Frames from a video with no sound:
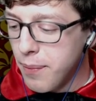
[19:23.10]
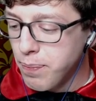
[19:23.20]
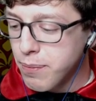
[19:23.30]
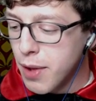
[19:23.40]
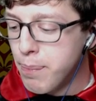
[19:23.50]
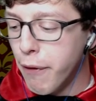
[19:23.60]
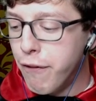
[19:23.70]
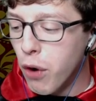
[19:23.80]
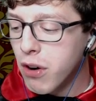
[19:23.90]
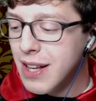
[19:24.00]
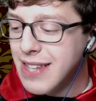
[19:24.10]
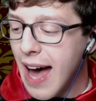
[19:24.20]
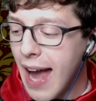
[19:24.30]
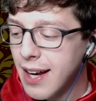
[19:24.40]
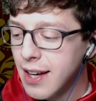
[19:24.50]
Before he
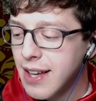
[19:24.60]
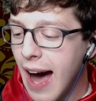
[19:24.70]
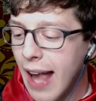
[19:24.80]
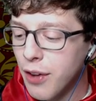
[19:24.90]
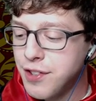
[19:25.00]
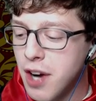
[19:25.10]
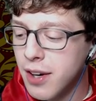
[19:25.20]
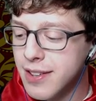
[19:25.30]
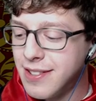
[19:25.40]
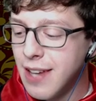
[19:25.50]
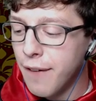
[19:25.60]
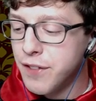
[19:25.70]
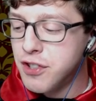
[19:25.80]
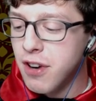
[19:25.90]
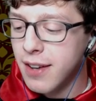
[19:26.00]
died, Kyle started the
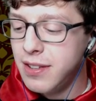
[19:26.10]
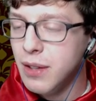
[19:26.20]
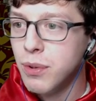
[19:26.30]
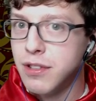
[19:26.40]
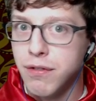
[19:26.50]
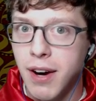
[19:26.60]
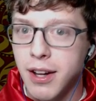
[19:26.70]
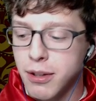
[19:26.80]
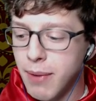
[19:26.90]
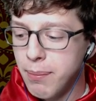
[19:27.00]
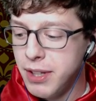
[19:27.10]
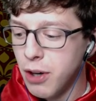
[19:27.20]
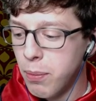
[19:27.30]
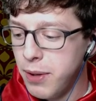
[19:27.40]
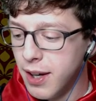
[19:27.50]
self-destruct sequence of regular
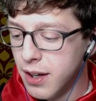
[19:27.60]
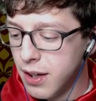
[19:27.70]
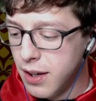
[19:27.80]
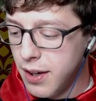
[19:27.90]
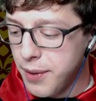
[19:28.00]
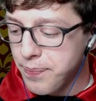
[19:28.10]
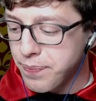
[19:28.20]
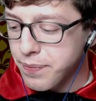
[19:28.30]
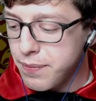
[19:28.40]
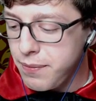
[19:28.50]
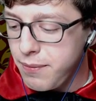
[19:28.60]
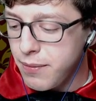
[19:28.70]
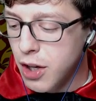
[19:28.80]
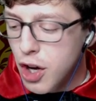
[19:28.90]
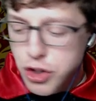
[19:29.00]
Mummitopia.
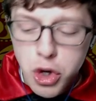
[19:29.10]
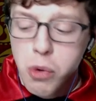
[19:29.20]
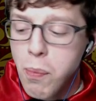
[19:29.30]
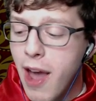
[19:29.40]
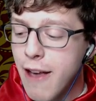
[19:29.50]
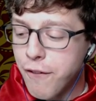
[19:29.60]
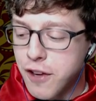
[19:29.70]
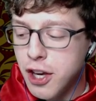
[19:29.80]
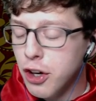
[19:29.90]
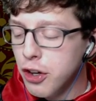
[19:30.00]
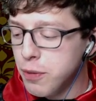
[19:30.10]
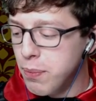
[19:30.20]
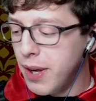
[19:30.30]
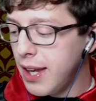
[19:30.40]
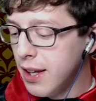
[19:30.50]
"You may have killed
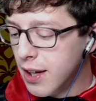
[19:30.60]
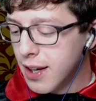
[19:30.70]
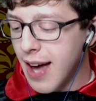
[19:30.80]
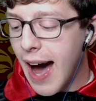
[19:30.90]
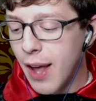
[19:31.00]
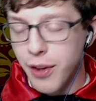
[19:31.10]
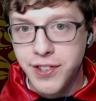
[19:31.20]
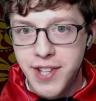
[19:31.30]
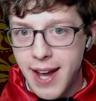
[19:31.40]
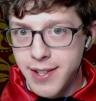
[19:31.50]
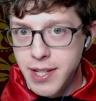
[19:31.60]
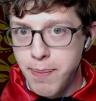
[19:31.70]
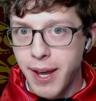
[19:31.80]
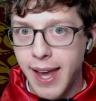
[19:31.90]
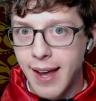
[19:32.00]
me," Kyle said as he
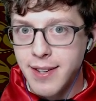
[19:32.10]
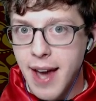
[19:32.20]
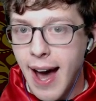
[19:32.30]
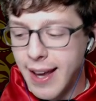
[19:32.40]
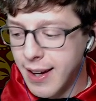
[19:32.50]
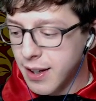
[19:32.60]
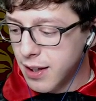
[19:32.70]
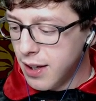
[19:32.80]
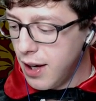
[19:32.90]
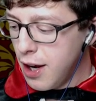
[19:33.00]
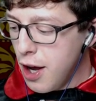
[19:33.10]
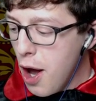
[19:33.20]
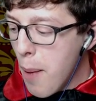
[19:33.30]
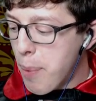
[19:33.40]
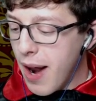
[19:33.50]
began dying.
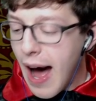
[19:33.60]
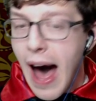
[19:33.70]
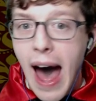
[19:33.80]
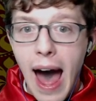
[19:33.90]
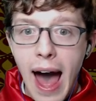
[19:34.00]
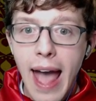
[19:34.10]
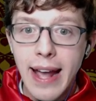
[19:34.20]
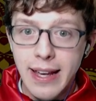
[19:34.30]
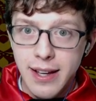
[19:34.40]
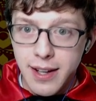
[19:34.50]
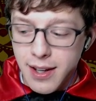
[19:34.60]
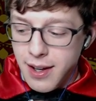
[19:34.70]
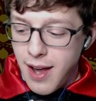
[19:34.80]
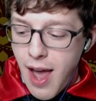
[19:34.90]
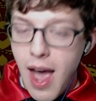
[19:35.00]
"But I
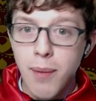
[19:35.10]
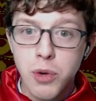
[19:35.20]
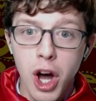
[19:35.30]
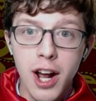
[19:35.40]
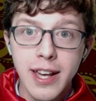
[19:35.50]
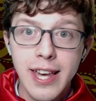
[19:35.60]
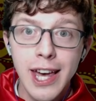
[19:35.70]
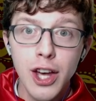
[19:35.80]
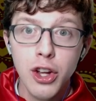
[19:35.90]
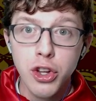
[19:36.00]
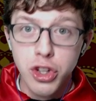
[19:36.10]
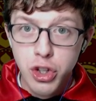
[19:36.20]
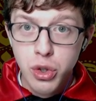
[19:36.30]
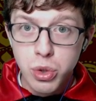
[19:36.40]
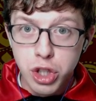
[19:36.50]
am gonna kill
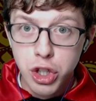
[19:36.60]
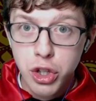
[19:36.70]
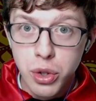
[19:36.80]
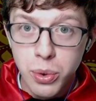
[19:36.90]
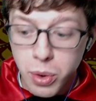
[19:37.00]
you too."